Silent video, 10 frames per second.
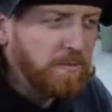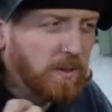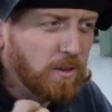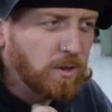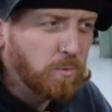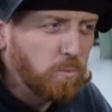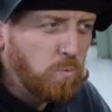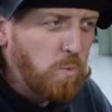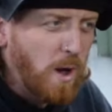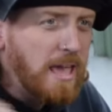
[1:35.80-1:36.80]
filler
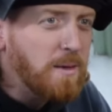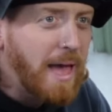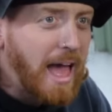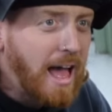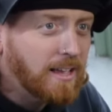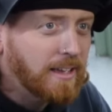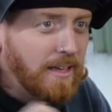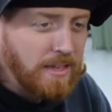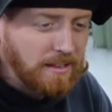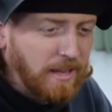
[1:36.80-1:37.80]
way back
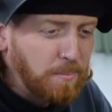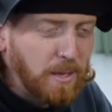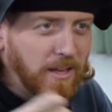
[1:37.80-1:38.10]
and then dip in,